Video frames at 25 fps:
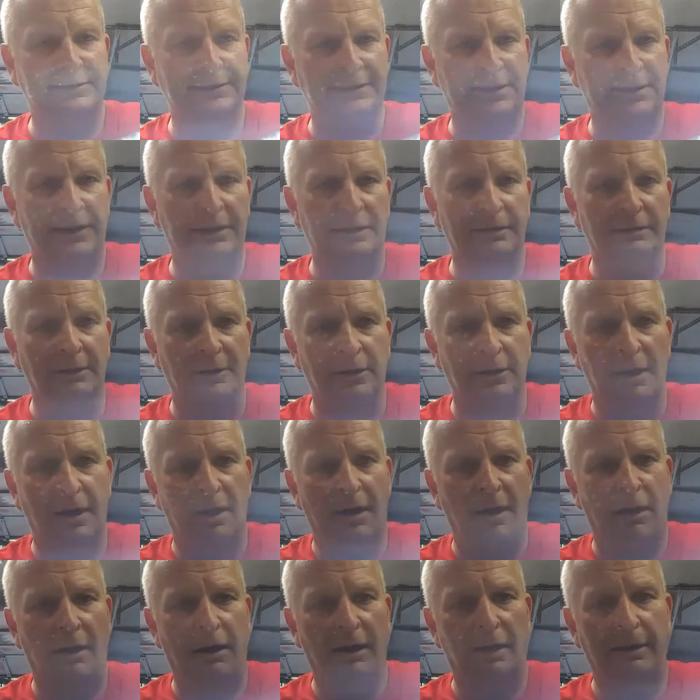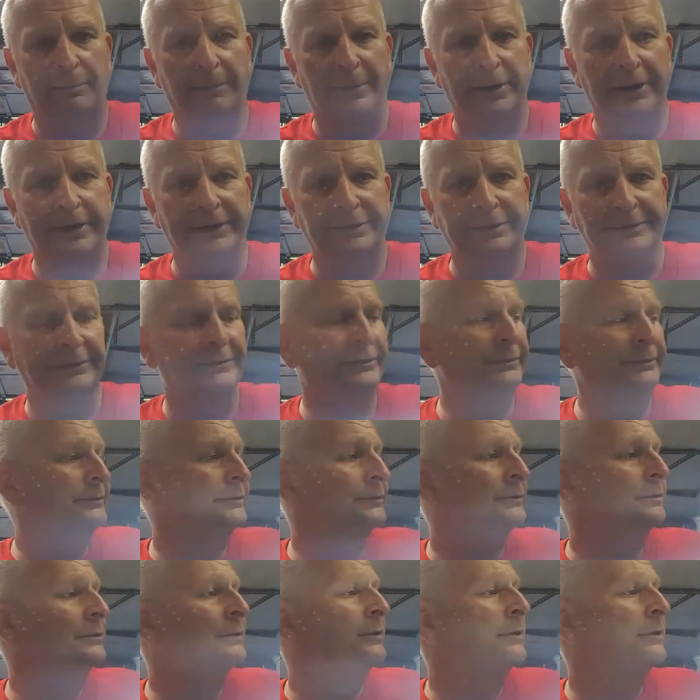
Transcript: It's got on button,